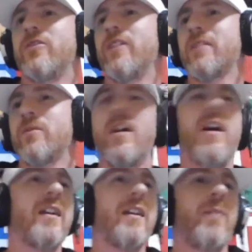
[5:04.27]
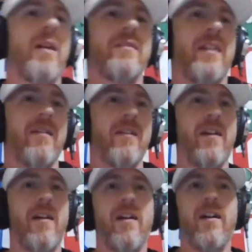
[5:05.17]
and you guys were talking about Derek
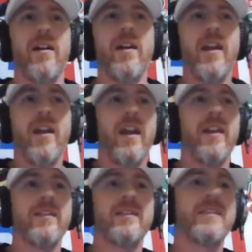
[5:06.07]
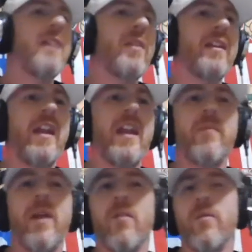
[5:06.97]
Carr. And the statement came out